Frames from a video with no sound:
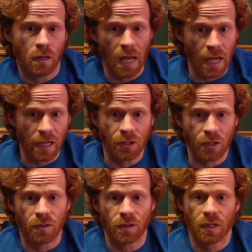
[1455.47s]
age in
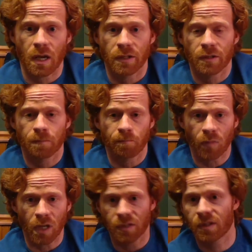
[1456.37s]
this case
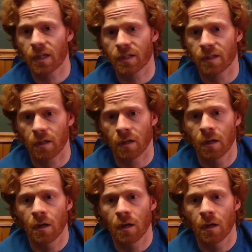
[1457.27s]
is 60